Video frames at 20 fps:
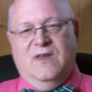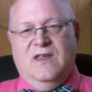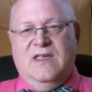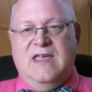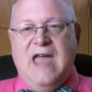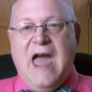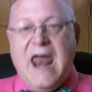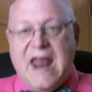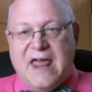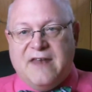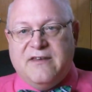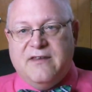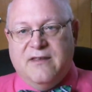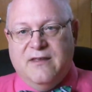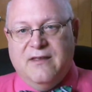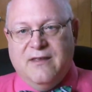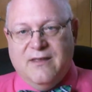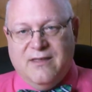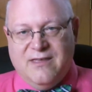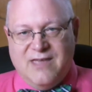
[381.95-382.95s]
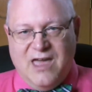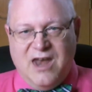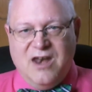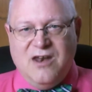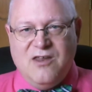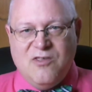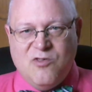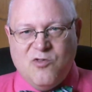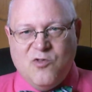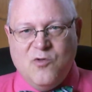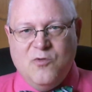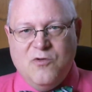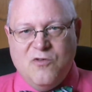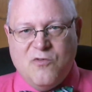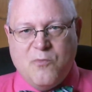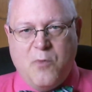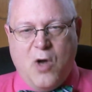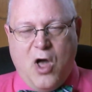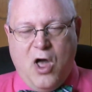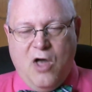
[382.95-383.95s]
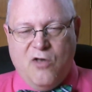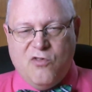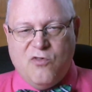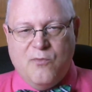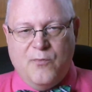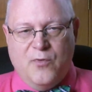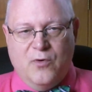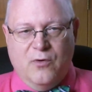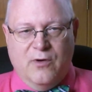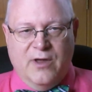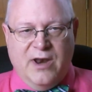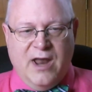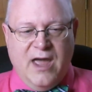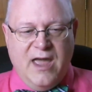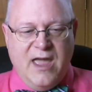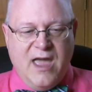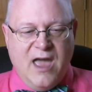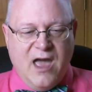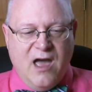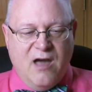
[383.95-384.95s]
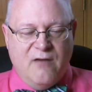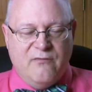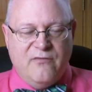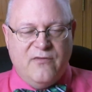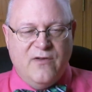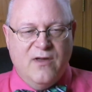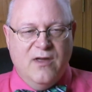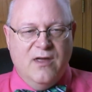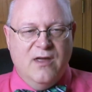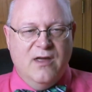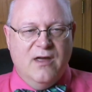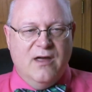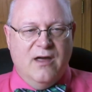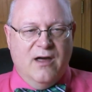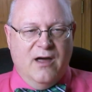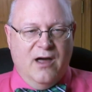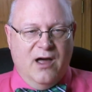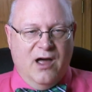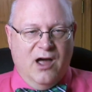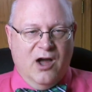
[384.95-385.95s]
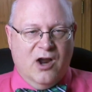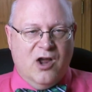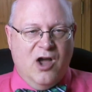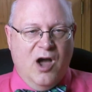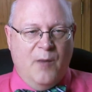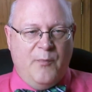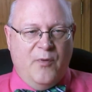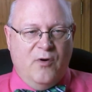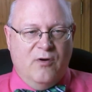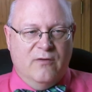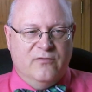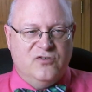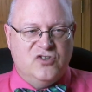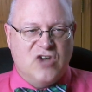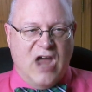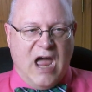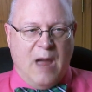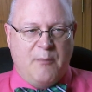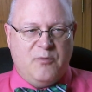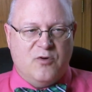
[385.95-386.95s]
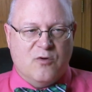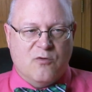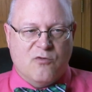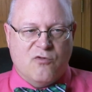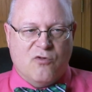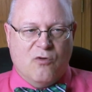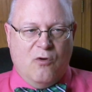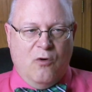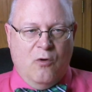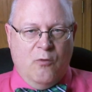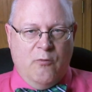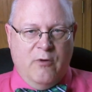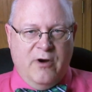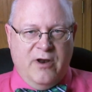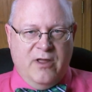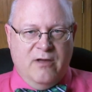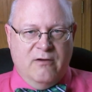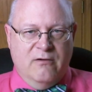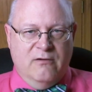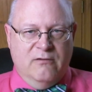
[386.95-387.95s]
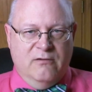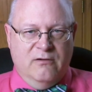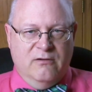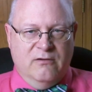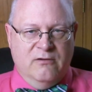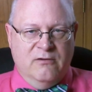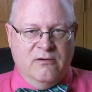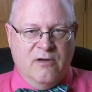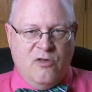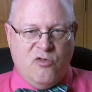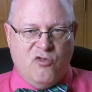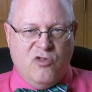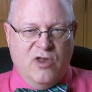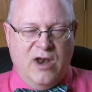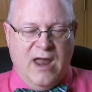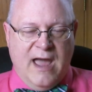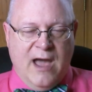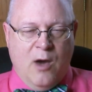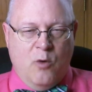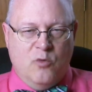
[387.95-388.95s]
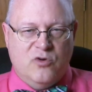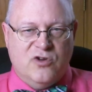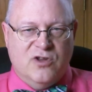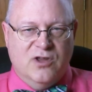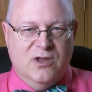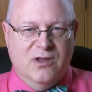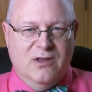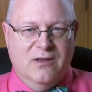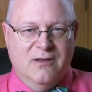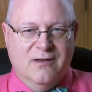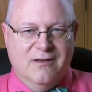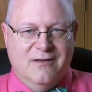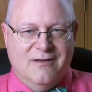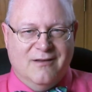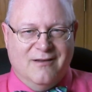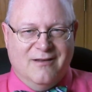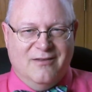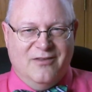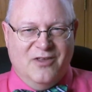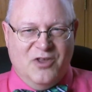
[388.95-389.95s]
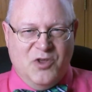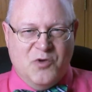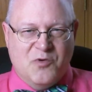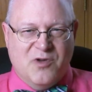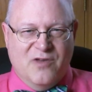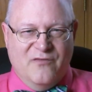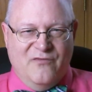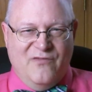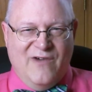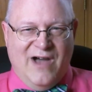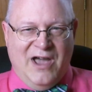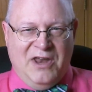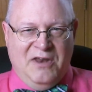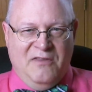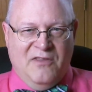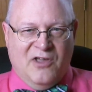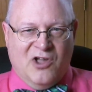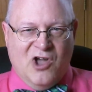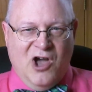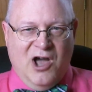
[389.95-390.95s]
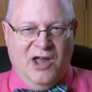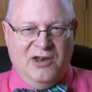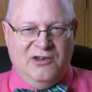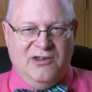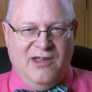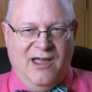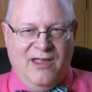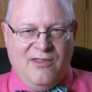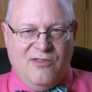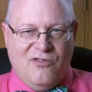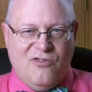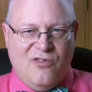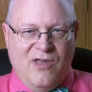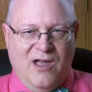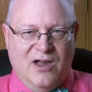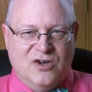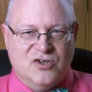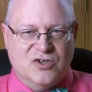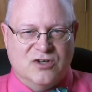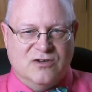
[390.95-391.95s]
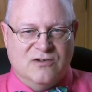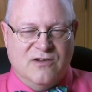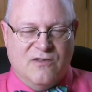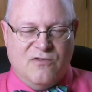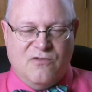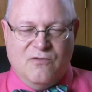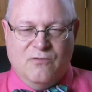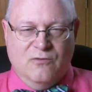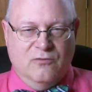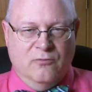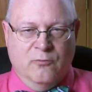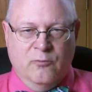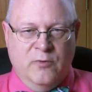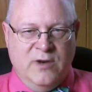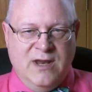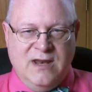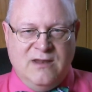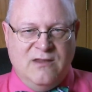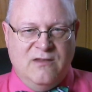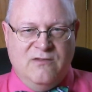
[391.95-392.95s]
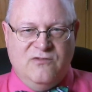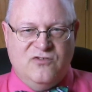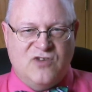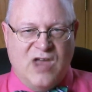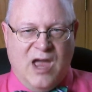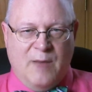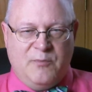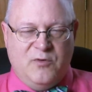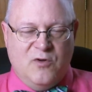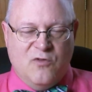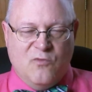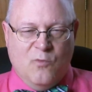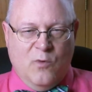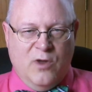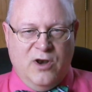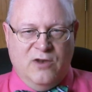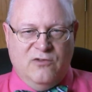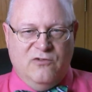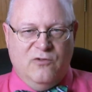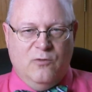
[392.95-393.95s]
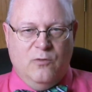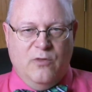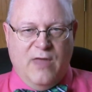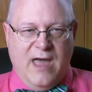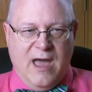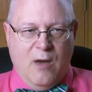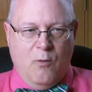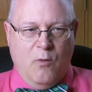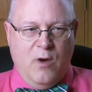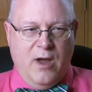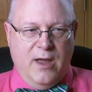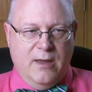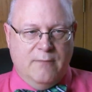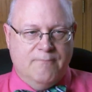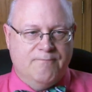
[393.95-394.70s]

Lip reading: Get it. Get it as soon as possible. And I have a couple of chapters already listed out that you can find in the content section. Just read chapters 1 and 2 that way.